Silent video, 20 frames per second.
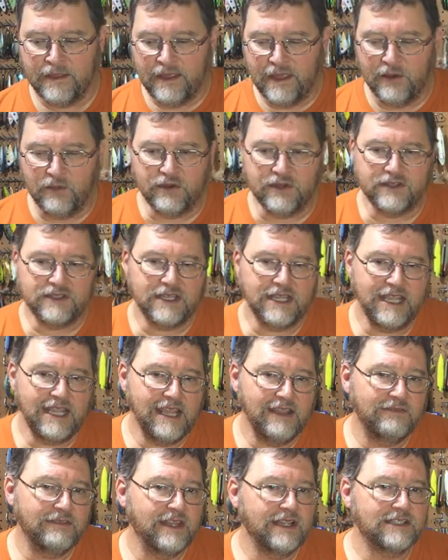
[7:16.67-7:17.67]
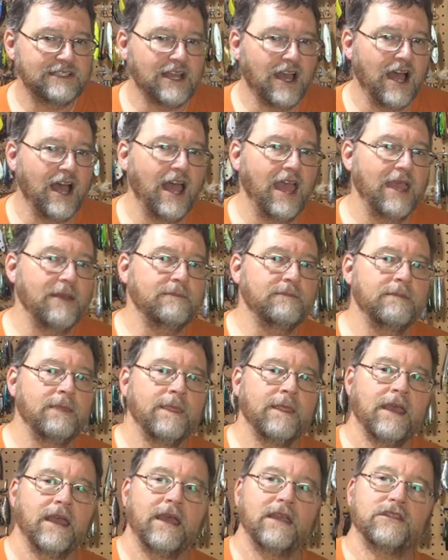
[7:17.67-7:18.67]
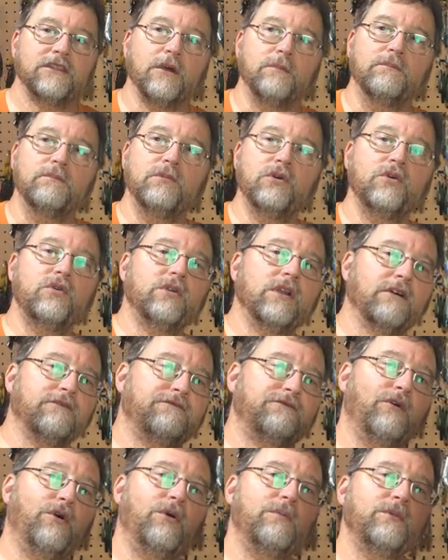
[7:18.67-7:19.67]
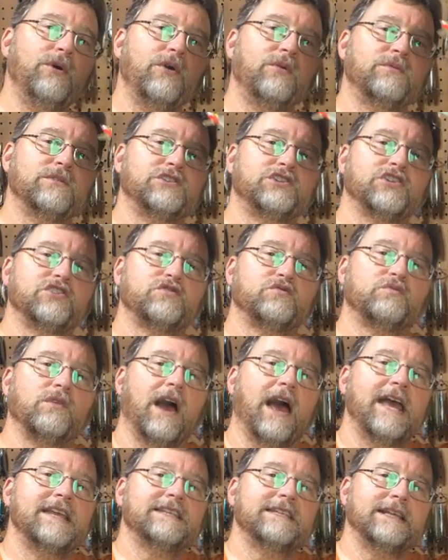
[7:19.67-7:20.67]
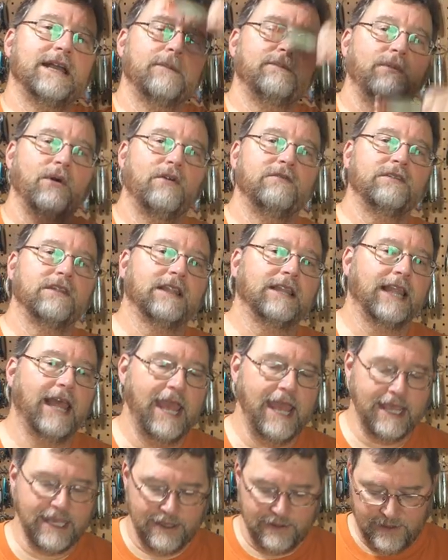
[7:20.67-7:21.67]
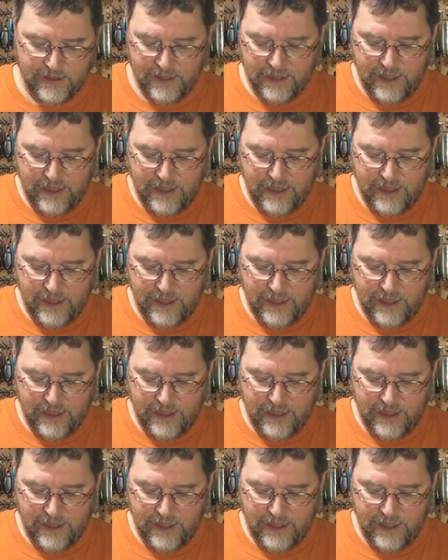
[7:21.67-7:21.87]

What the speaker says: It was evening time. The moon, a full moon, was just rising up over the lake,